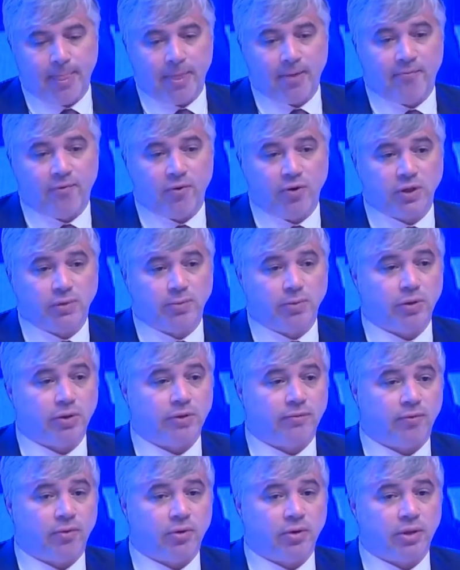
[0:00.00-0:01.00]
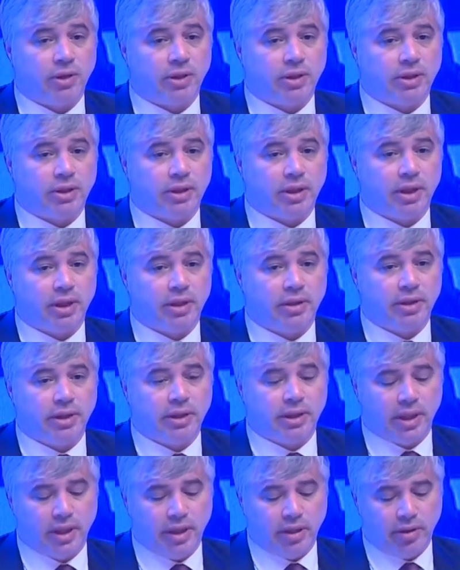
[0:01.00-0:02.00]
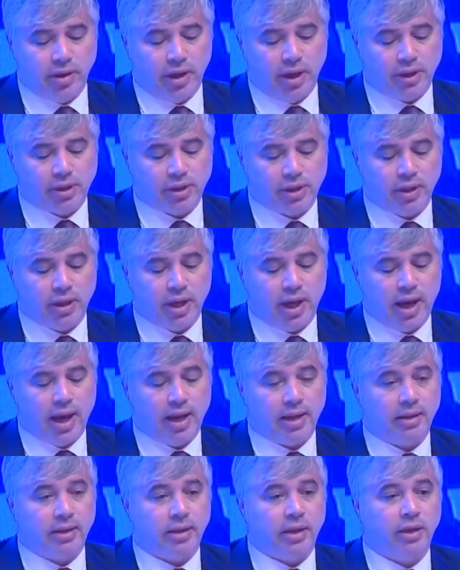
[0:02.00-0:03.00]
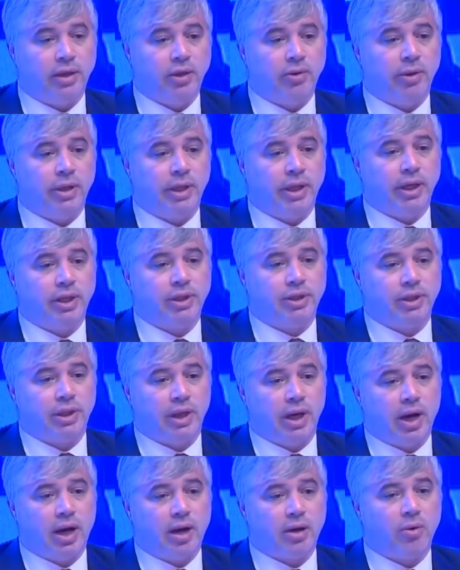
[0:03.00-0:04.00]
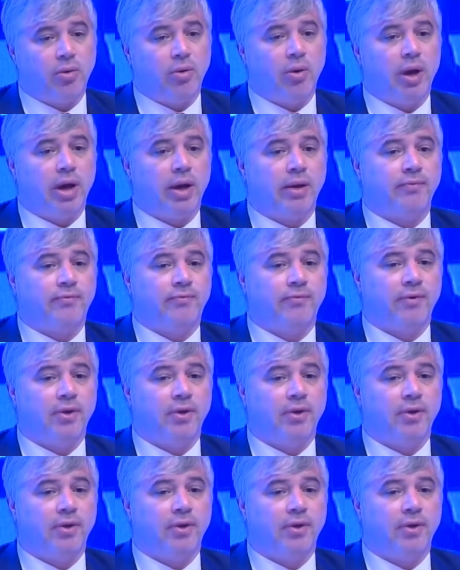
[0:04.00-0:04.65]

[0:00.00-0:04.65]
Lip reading: for explosive ordnance risk education, and UNHCR, who have